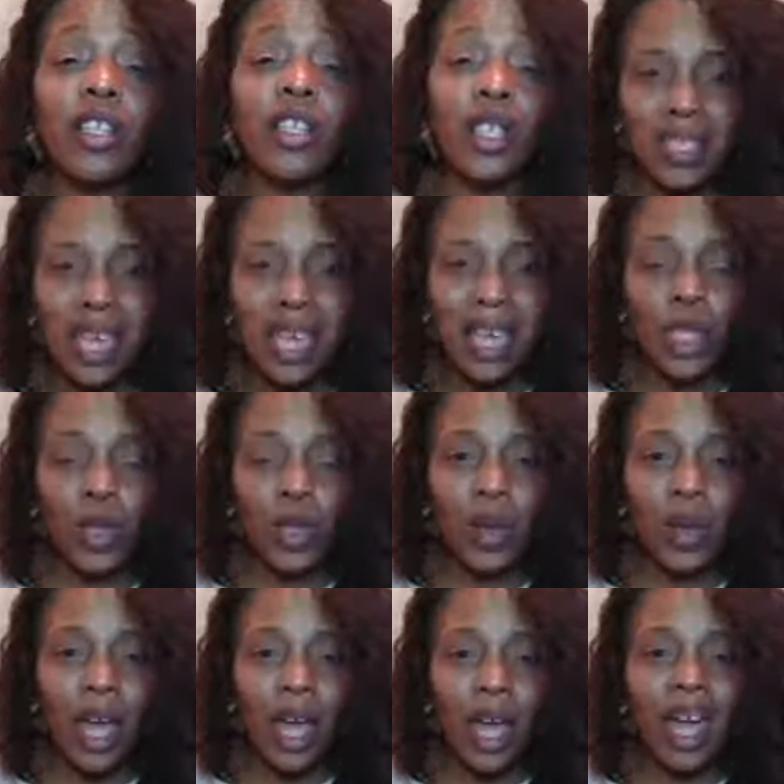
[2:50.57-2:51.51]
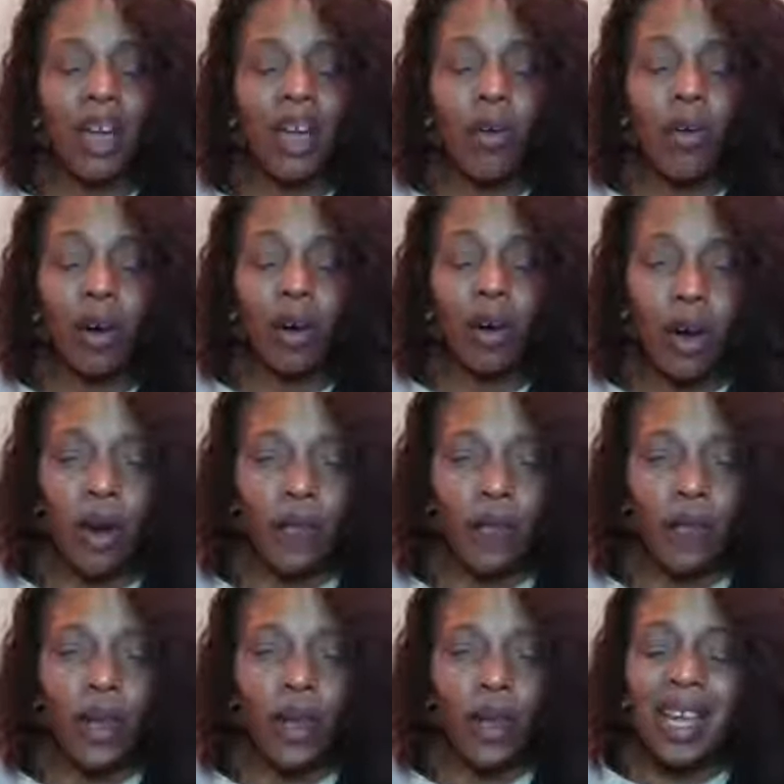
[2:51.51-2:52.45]
The days we had on
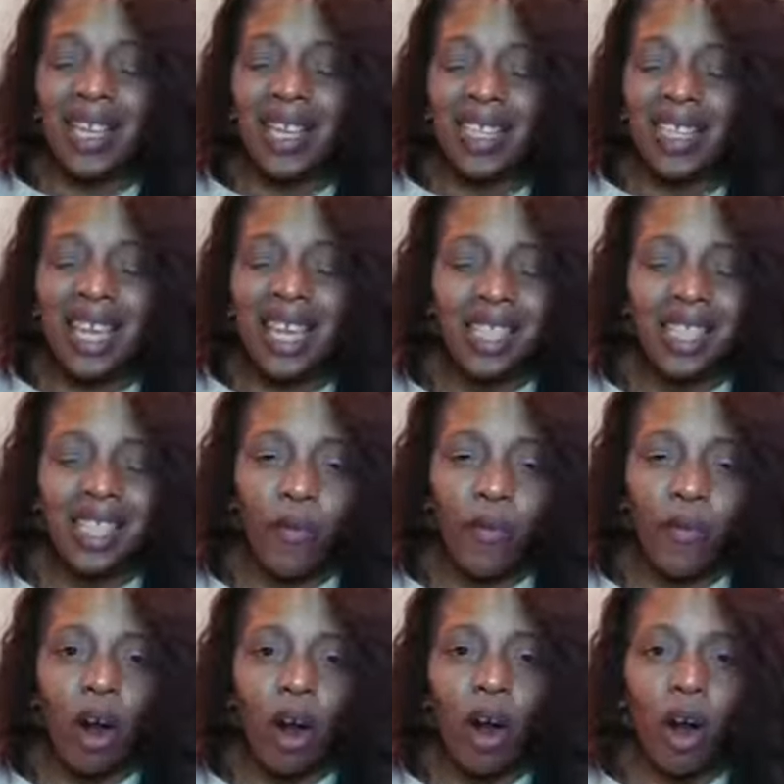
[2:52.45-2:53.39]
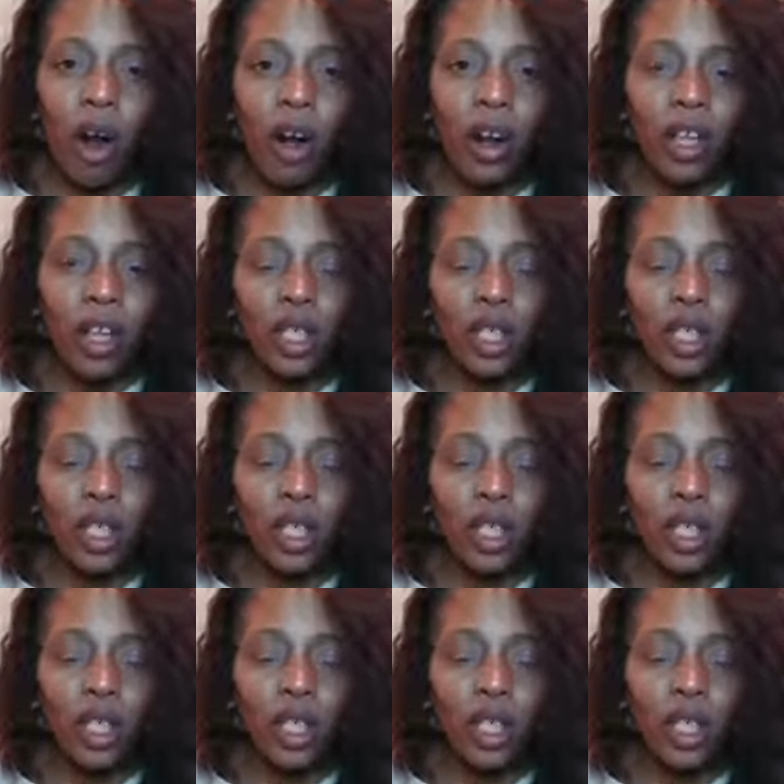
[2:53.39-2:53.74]
earth, it's easy for our heart